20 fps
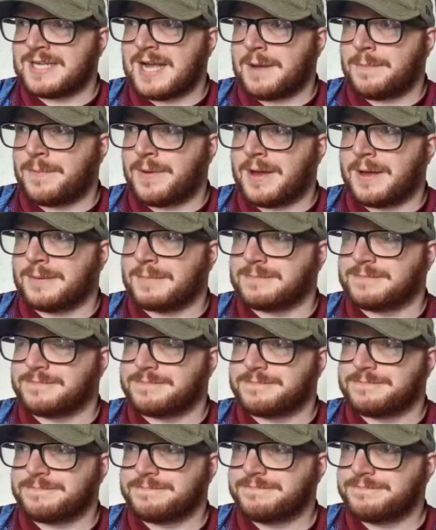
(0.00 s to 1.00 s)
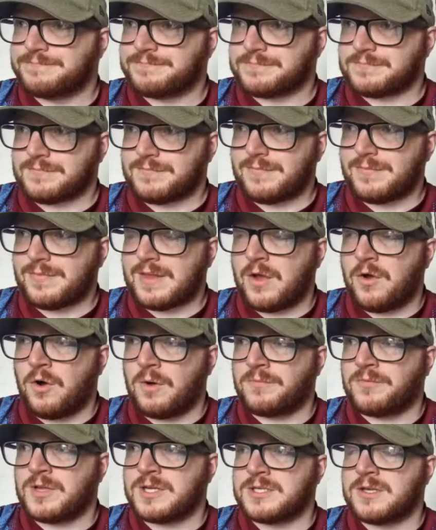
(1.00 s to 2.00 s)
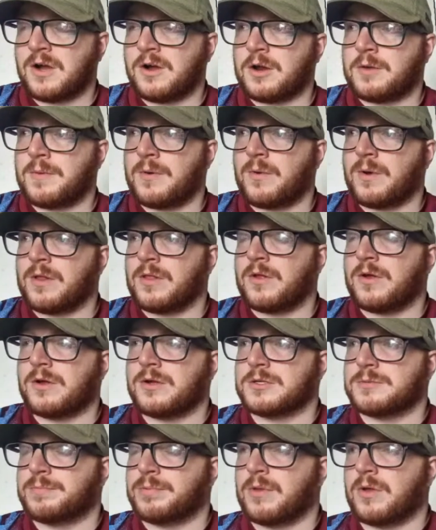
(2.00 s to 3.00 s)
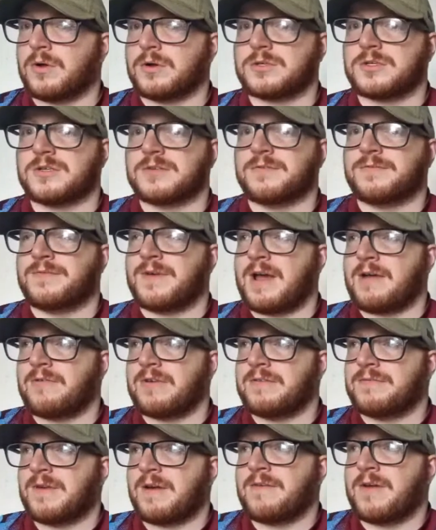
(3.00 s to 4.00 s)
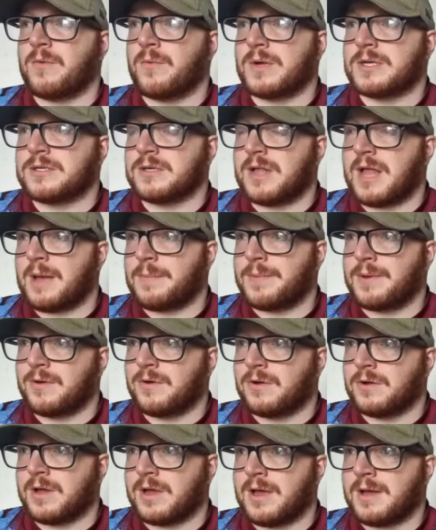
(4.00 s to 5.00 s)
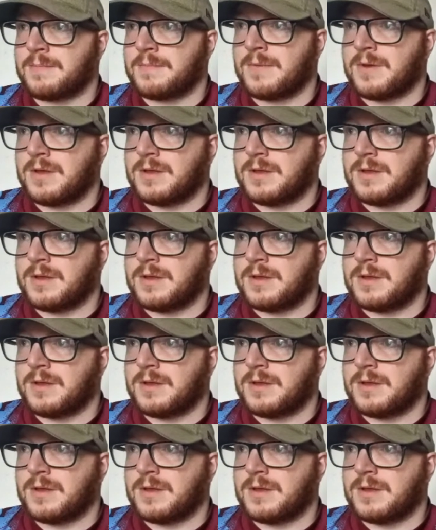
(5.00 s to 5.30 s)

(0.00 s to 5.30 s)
happy. Hopefully he's not going to be one of those blokes that's very, very whistle happy all game.